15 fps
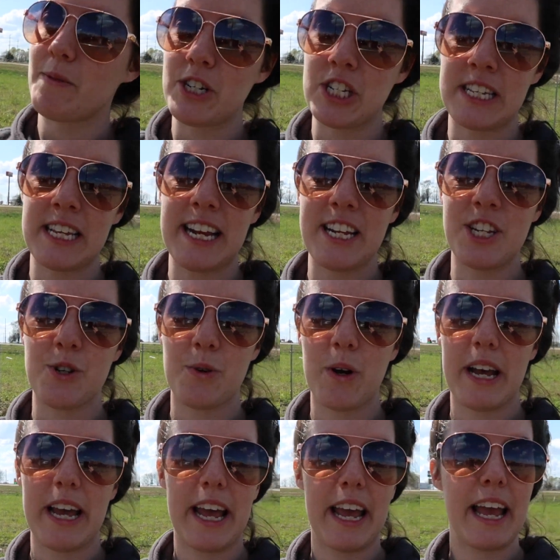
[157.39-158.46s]
we're just gonna
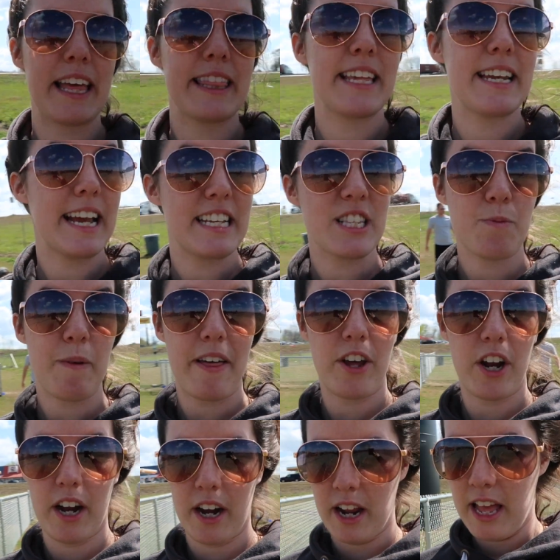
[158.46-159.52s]
enjoy the nice
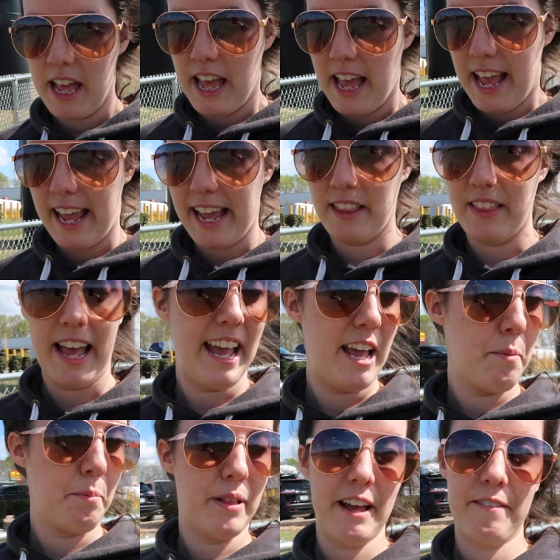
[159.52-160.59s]
weather and let
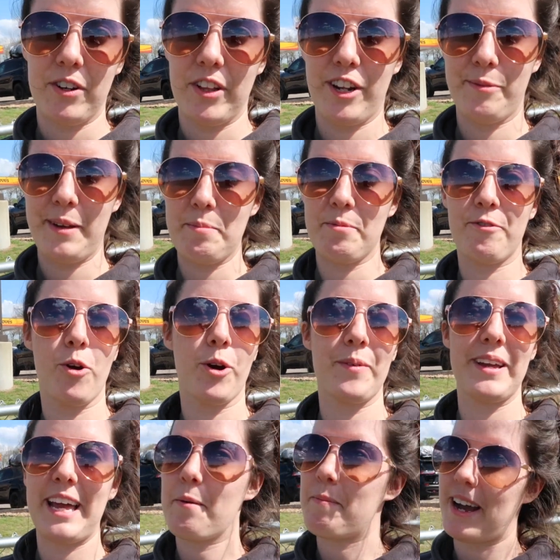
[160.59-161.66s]
him play for a little bit before
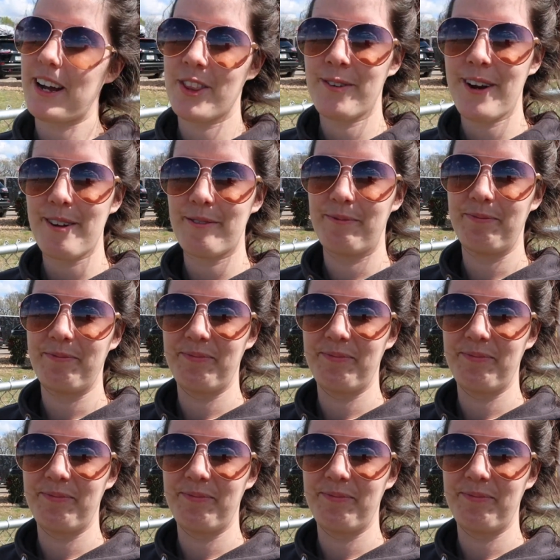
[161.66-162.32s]
we get back on the road.